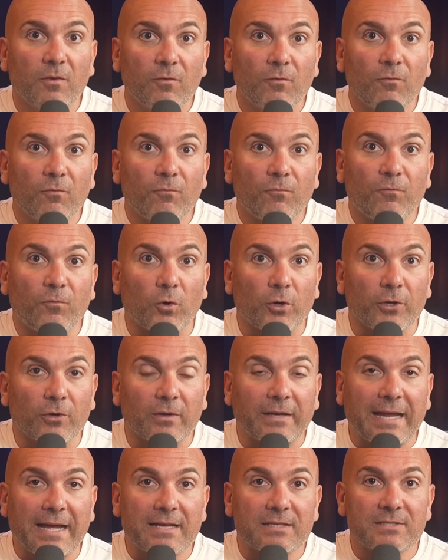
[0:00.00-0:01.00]
for your
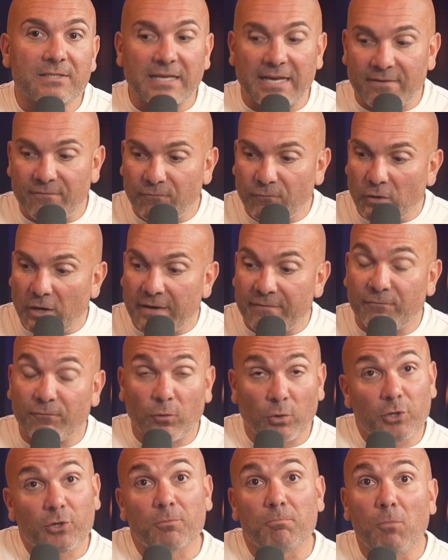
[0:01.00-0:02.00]
guests and
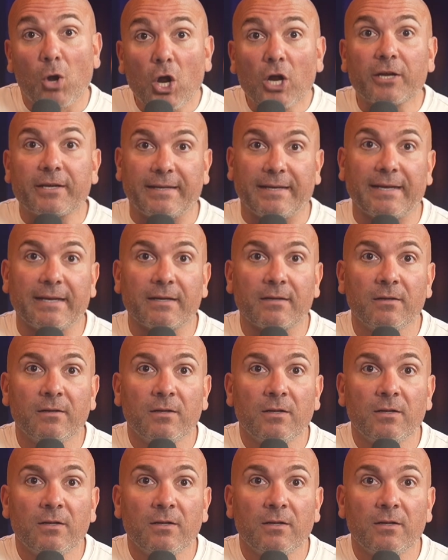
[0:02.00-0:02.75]
for your marketing